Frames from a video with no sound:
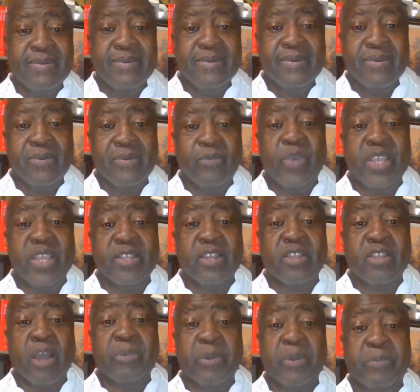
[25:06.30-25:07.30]
we in the
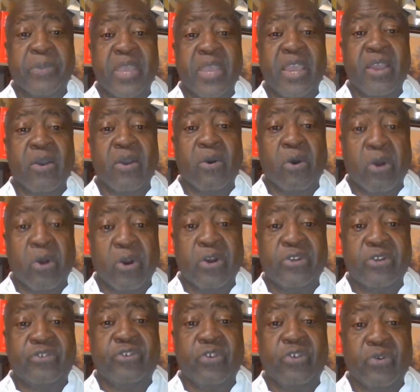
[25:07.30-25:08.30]
WPA
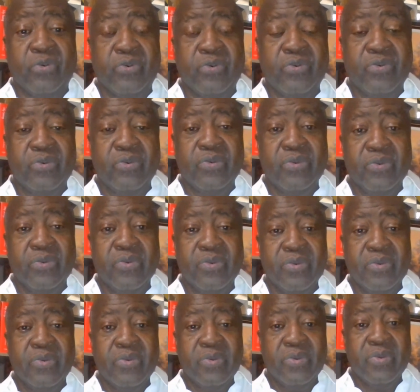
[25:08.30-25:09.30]
urge you
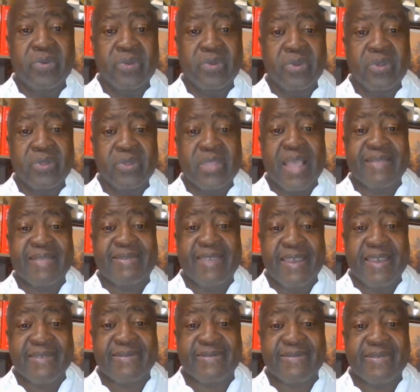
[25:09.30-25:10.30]
that
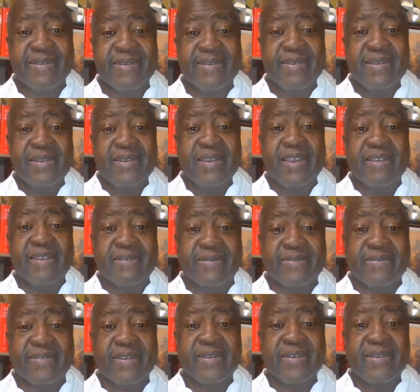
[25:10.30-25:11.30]
this
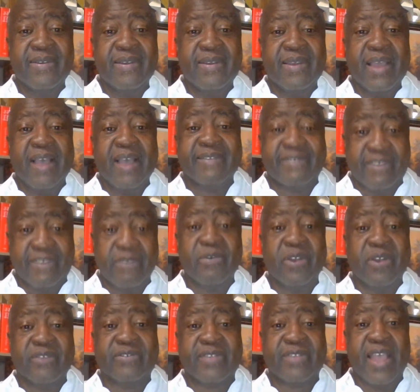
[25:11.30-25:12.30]
is a
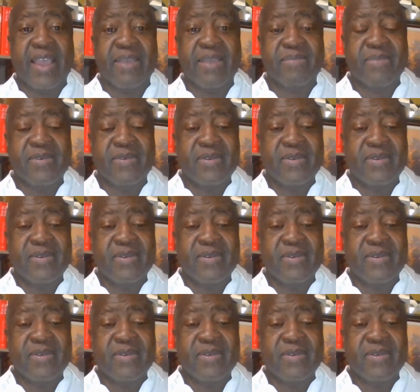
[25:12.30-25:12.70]
serious time.